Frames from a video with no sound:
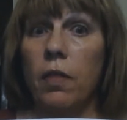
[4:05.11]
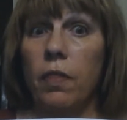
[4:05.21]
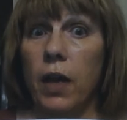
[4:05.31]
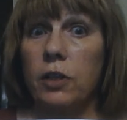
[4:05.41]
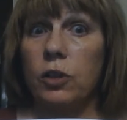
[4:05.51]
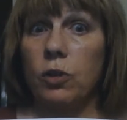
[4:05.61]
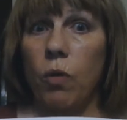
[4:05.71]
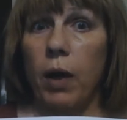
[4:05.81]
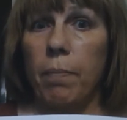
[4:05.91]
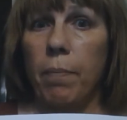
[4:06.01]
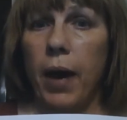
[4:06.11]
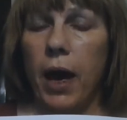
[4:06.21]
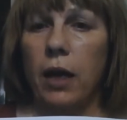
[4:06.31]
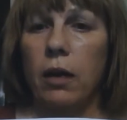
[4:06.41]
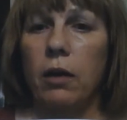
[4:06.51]
That's quite
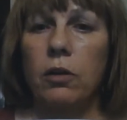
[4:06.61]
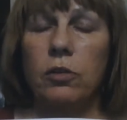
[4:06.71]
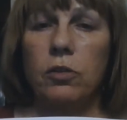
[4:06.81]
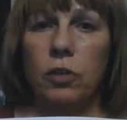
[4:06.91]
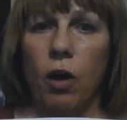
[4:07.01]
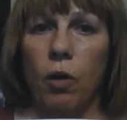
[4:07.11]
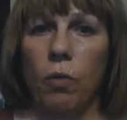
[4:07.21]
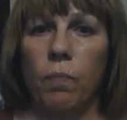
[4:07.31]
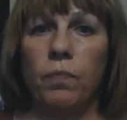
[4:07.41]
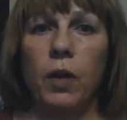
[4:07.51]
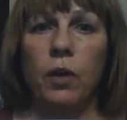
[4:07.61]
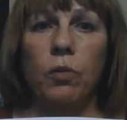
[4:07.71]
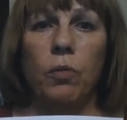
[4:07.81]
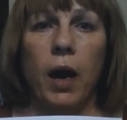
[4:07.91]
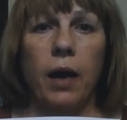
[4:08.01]
bad. So
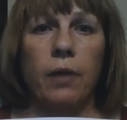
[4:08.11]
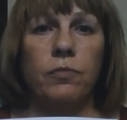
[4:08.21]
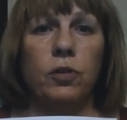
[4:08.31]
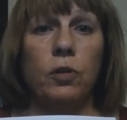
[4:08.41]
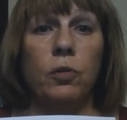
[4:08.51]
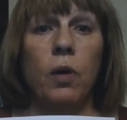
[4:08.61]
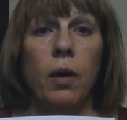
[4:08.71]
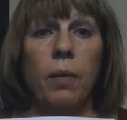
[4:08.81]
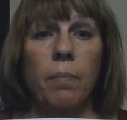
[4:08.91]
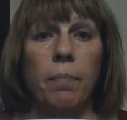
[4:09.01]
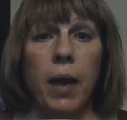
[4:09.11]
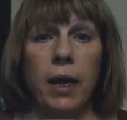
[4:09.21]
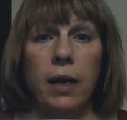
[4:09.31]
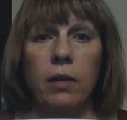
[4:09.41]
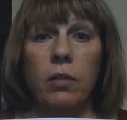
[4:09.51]
you have to
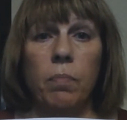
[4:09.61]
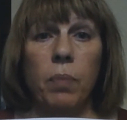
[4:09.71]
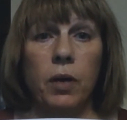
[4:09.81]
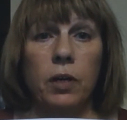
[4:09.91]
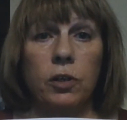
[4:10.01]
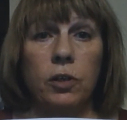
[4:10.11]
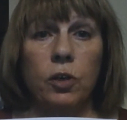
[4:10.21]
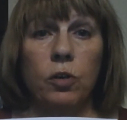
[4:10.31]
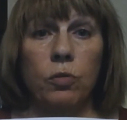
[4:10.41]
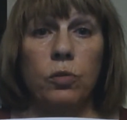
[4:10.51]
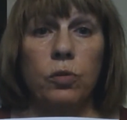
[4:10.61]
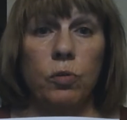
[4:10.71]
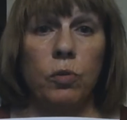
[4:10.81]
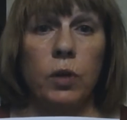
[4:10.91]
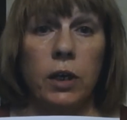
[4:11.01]
make the person you're
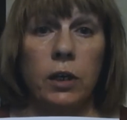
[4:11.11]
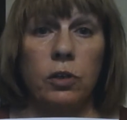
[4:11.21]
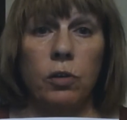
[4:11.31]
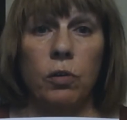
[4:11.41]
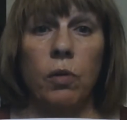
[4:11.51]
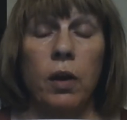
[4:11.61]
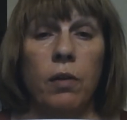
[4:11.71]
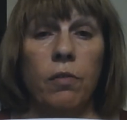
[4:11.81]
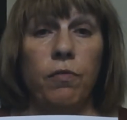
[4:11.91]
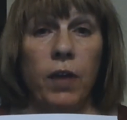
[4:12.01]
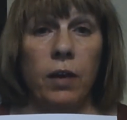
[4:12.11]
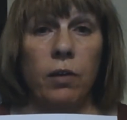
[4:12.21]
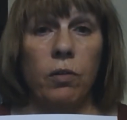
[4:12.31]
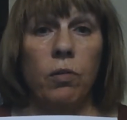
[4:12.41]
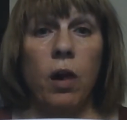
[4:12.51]
talking to
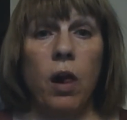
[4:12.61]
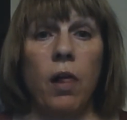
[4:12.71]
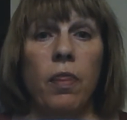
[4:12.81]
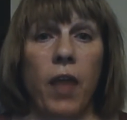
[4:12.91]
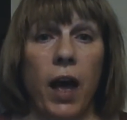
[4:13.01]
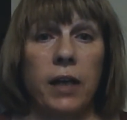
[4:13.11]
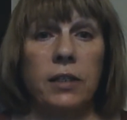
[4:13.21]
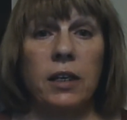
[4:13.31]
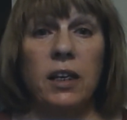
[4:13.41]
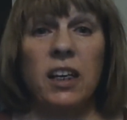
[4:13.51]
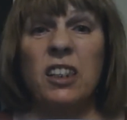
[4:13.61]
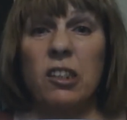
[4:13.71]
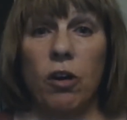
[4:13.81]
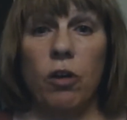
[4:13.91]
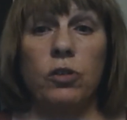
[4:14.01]
feel that it's
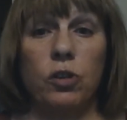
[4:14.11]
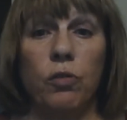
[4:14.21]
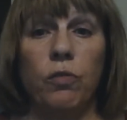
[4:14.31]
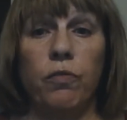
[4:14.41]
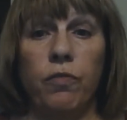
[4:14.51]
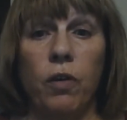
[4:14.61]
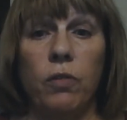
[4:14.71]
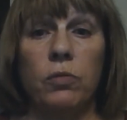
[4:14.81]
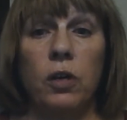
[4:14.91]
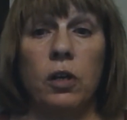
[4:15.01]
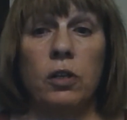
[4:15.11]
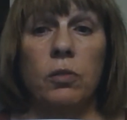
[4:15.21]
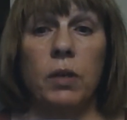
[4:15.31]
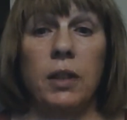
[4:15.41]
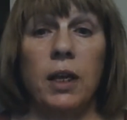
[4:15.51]
not your fault.
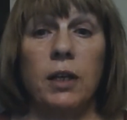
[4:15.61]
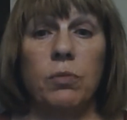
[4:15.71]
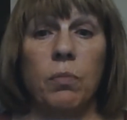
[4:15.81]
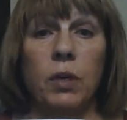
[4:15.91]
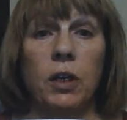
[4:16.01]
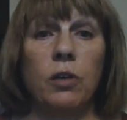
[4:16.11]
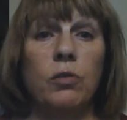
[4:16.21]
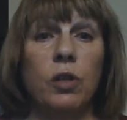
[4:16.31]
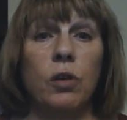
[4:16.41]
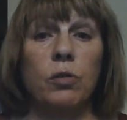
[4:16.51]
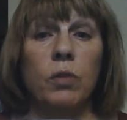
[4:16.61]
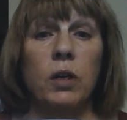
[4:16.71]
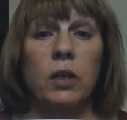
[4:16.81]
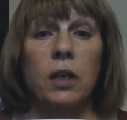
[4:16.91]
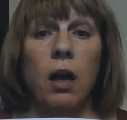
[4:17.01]
So that's when we use those
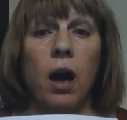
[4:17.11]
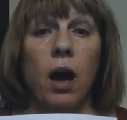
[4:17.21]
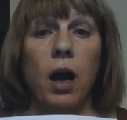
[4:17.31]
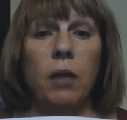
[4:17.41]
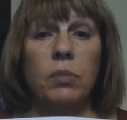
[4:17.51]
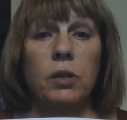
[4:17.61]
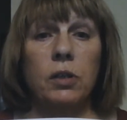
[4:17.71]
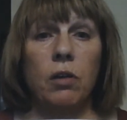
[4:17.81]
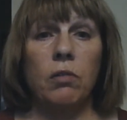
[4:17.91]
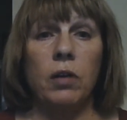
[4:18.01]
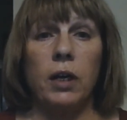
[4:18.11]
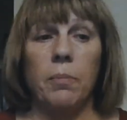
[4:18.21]
words, I'm sorry.